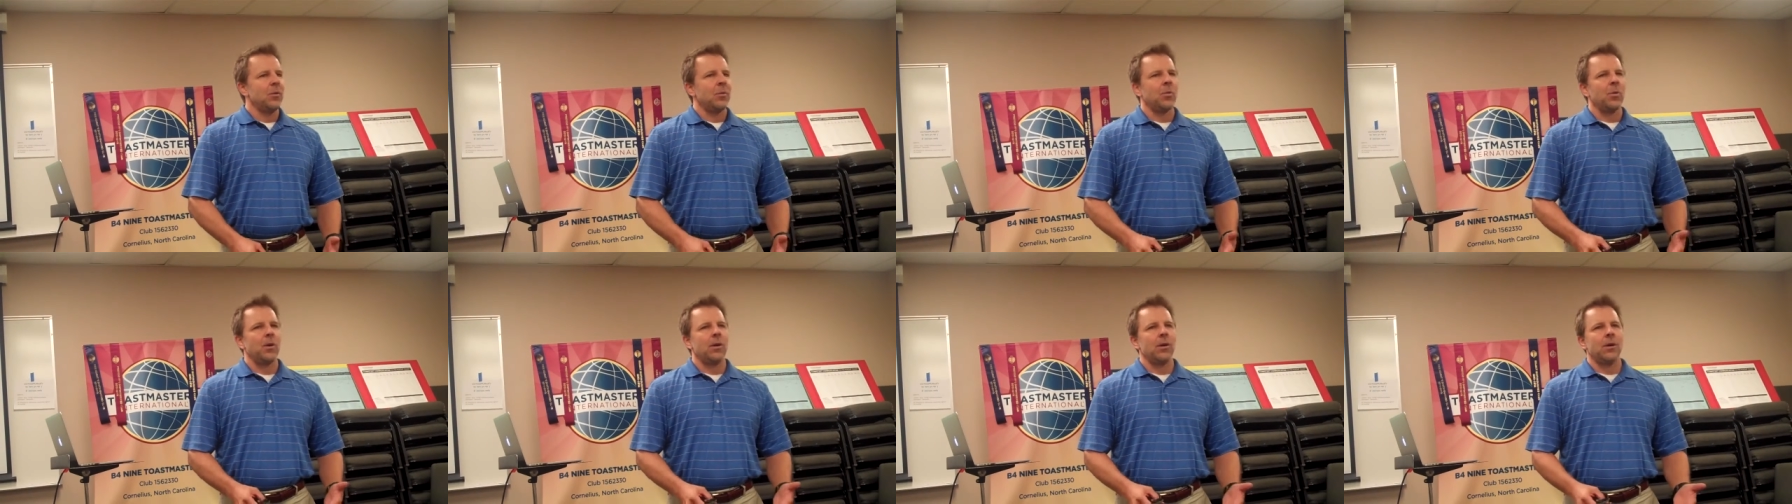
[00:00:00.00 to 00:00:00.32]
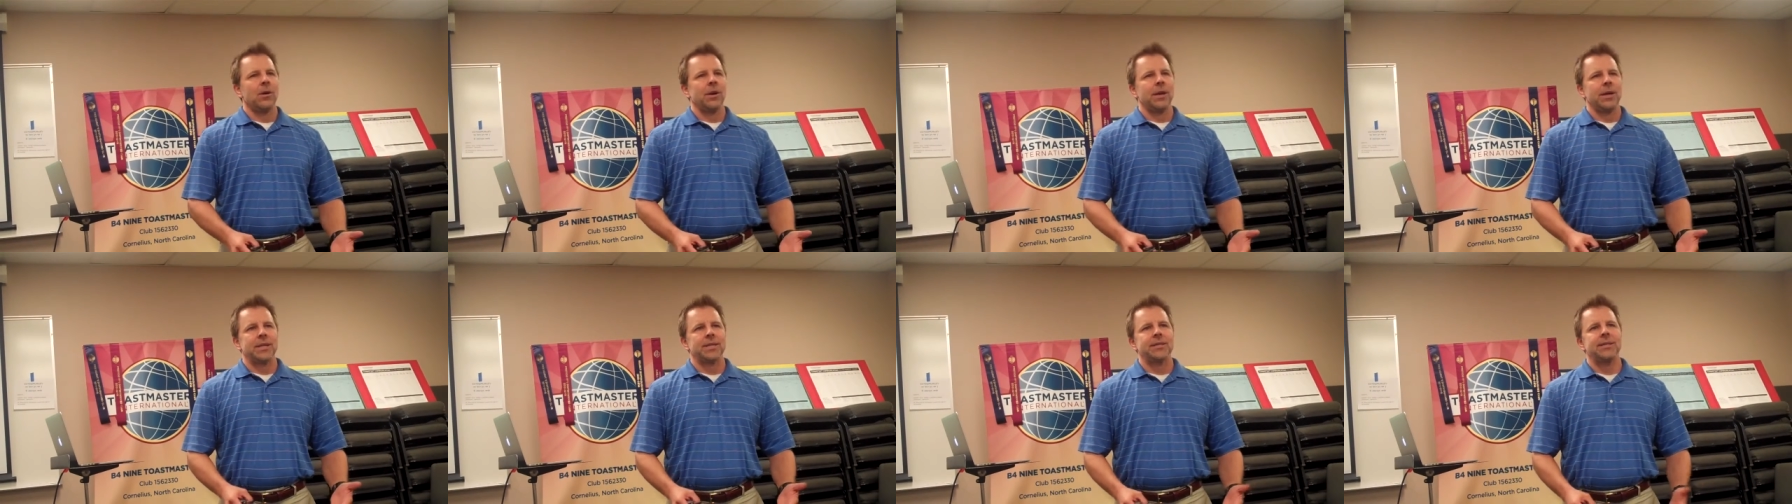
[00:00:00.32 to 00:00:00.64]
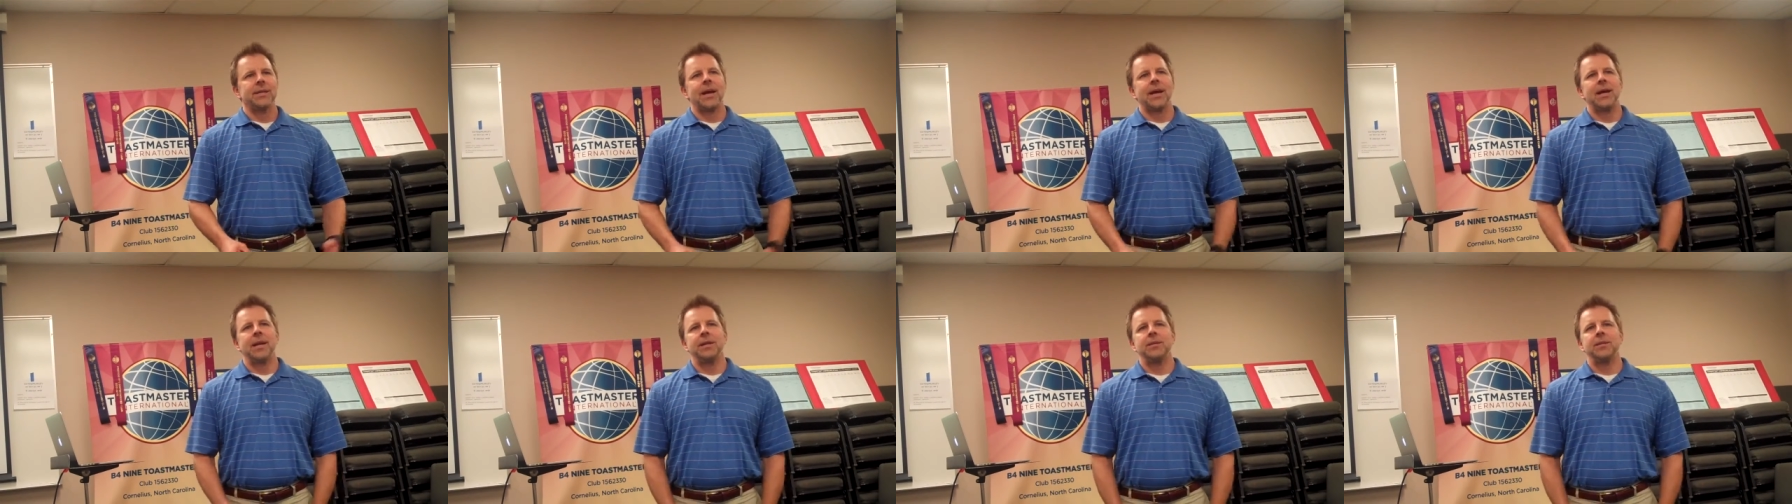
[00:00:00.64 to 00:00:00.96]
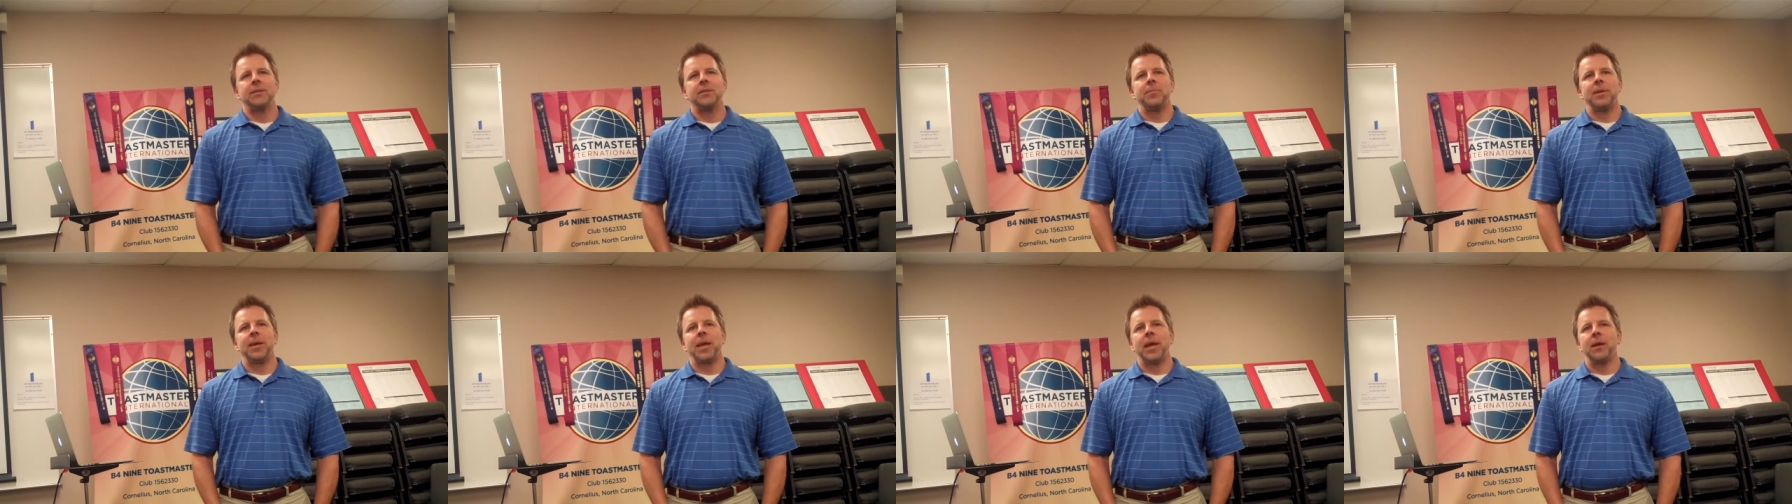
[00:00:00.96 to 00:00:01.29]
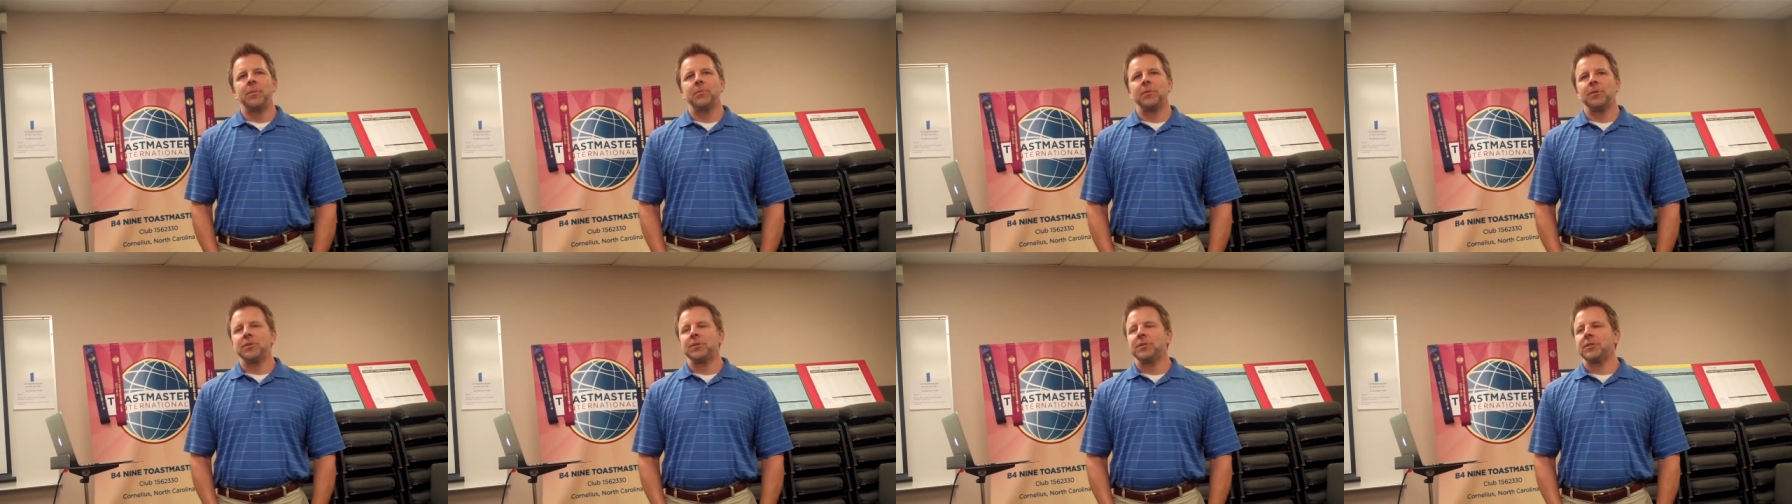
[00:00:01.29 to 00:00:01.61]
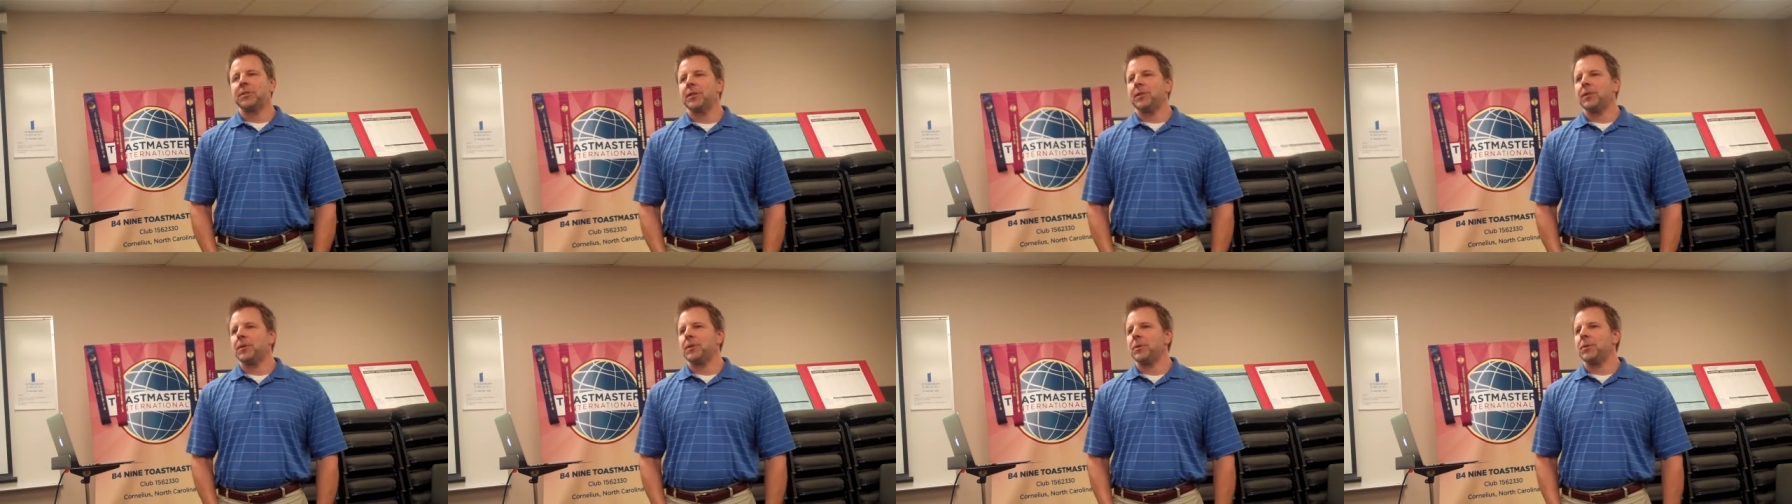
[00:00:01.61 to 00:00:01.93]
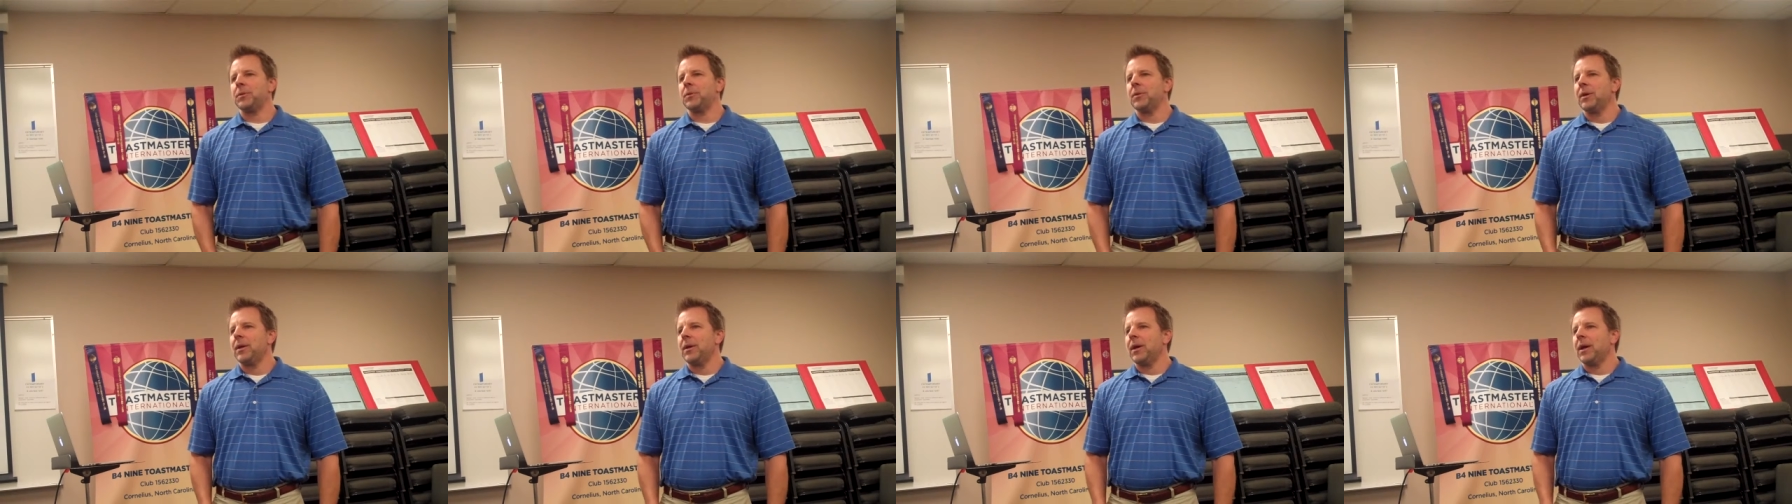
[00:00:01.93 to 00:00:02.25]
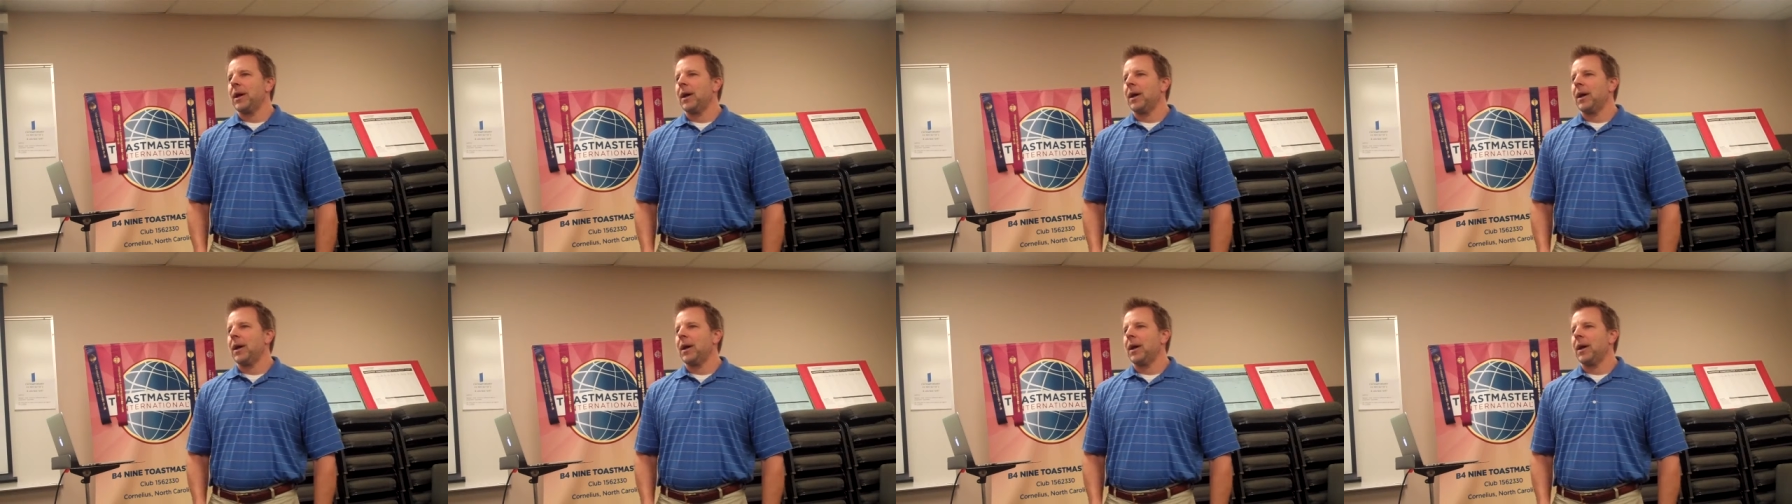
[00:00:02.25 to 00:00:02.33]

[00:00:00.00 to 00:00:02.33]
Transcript: we're excited to be able to